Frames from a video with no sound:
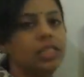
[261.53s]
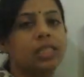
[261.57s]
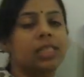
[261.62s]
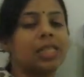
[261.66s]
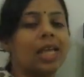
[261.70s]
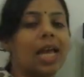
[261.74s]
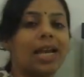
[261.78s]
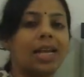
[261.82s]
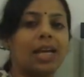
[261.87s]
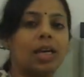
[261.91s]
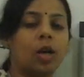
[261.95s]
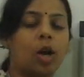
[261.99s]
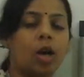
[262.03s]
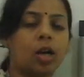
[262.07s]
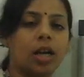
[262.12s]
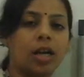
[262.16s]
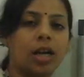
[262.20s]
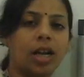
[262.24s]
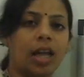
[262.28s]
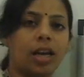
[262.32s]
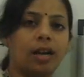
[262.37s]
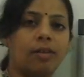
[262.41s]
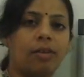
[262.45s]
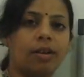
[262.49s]
is second order
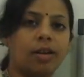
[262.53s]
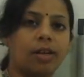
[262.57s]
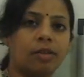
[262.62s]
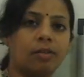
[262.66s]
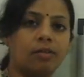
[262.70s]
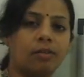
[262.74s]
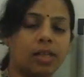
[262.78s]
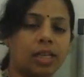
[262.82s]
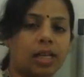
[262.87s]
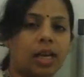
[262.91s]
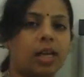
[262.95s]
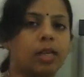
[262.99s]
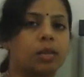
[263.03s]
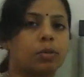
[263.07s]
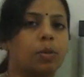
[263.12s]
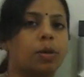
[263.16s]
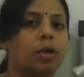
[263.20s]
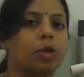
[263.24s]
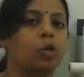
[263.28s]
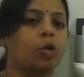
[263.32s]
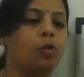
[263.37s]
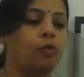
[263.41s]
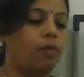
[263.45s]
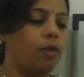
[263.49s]
derivative with
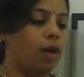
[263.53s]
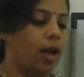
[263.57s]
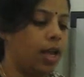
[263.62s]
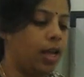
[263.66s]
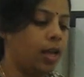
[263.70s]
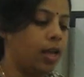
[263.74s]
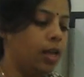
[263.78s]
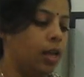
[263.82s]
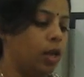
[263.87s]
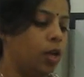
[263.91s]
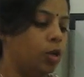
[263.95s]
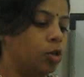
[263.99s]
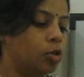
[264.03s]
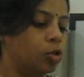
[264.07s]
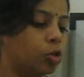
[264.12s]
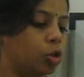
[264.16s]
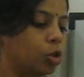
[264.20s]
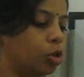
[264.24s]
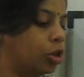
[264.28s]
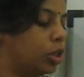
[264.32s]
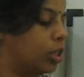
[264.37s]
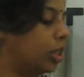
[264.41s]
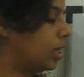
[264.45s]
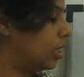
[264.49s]
respect to y.
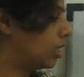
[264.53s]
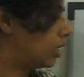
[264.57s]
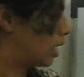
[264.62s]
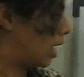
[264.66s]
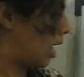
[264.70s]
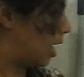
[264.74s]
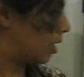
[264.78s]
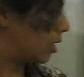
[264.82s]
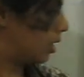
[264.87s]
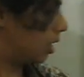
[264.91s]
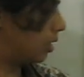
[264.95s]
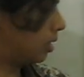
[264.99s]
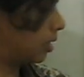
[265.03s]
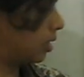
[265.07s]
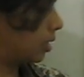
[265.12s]
So these are the